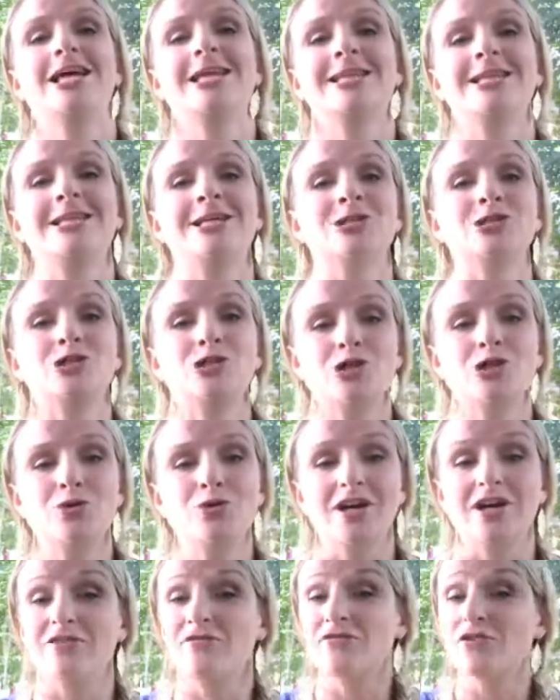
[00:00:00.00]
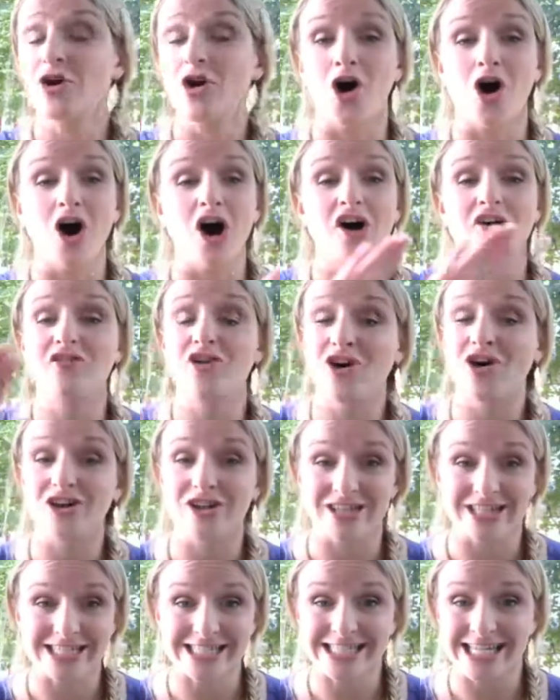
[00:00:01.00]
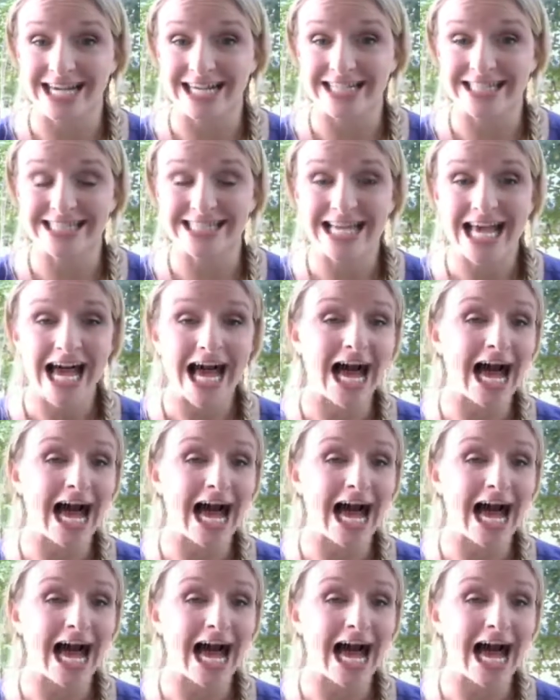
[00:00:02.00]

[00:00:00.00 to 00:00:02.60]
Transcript: and the intuitive of all the signs.